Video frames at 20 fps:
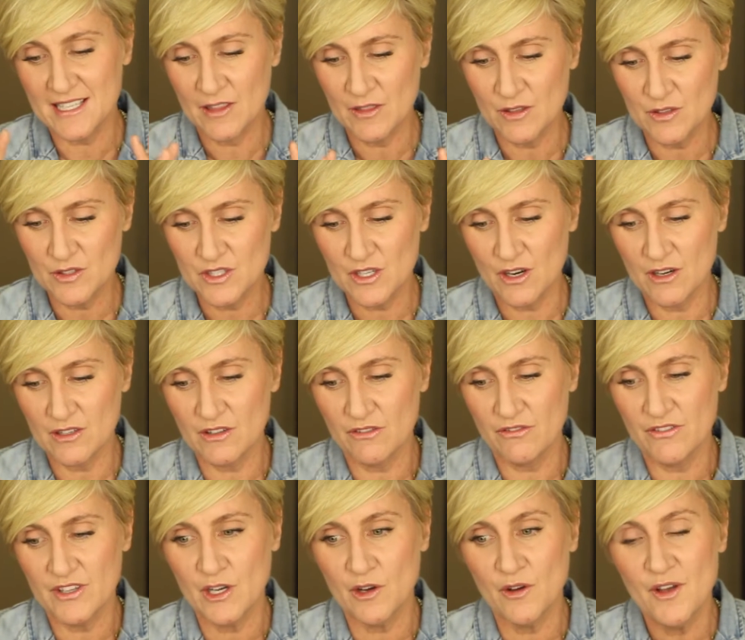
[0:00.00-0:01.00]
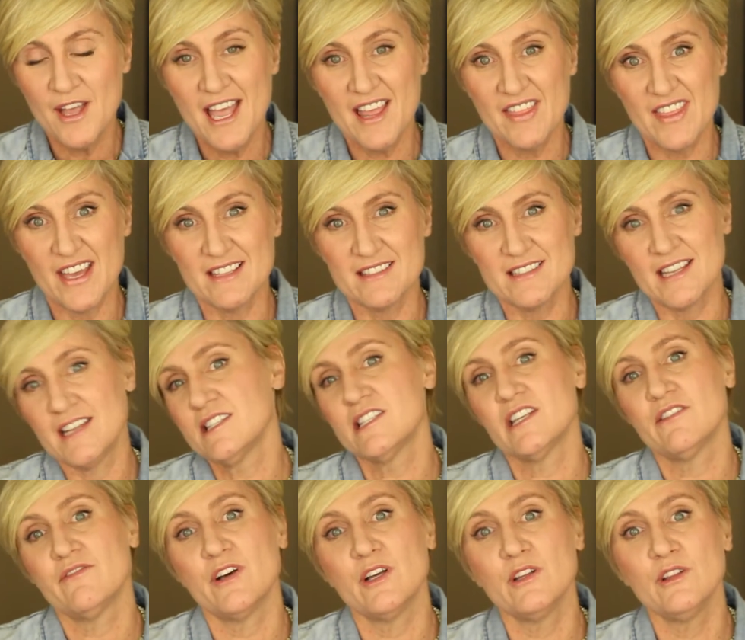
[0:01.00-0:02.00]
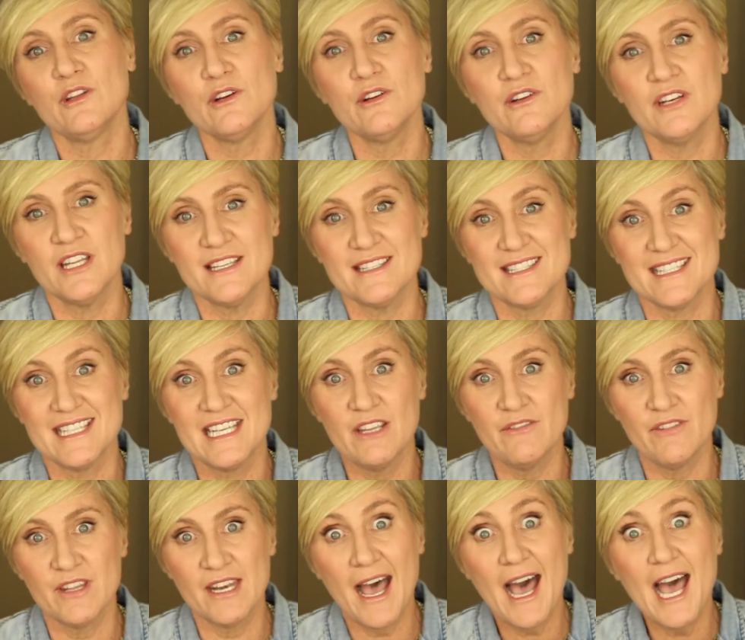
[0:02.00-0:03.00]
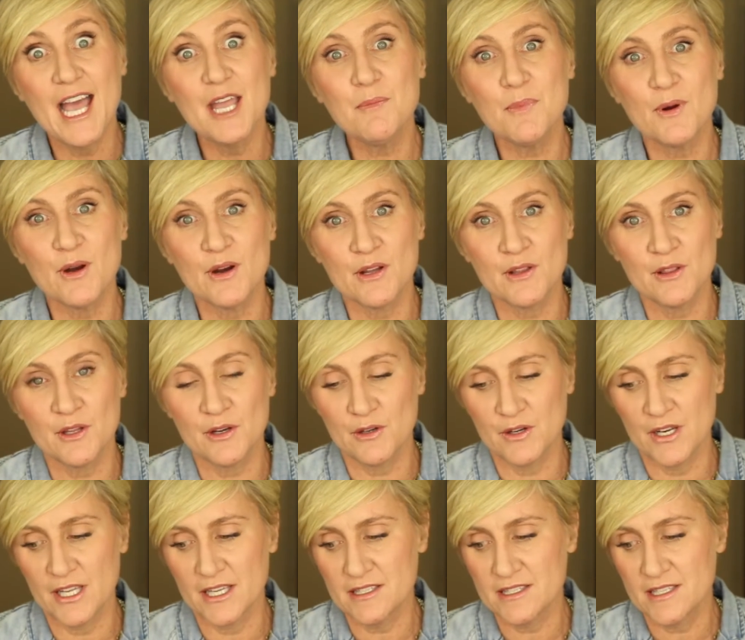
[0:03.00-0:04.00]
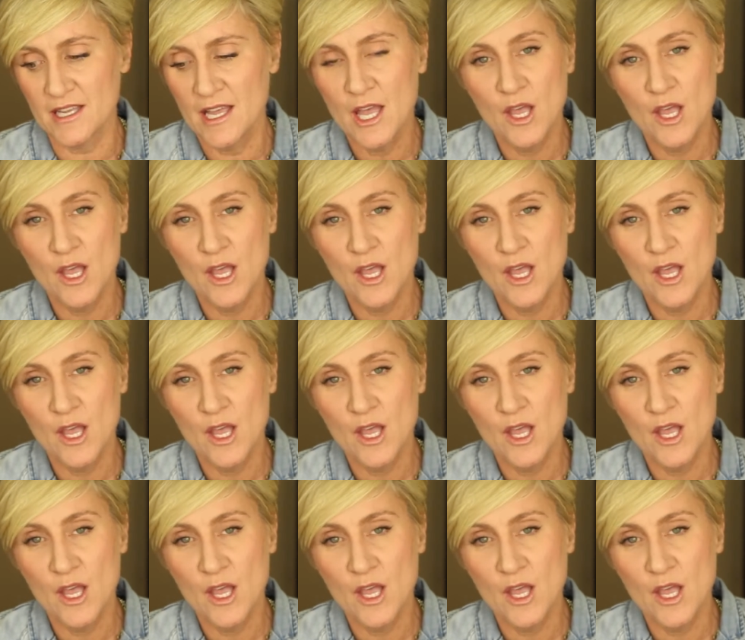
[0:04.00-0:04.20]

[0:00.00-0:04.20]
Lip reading: and they'll start to feel that sense of alertness and even hyper alertness